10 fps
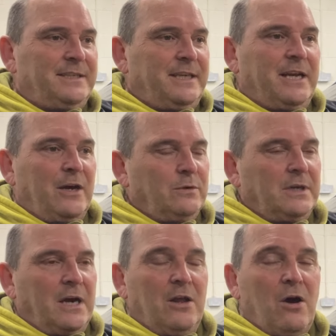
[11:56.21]
you know,
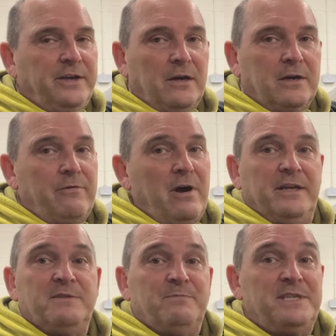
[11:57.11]
a lot of younger
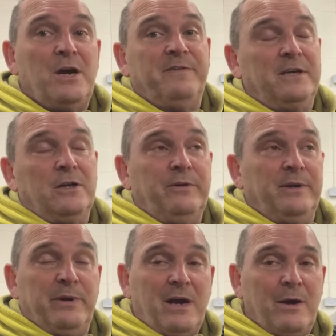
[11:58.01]
riders, myself
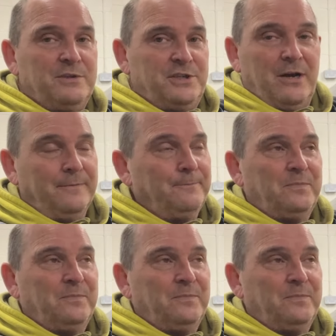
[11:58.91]
included, when I was young,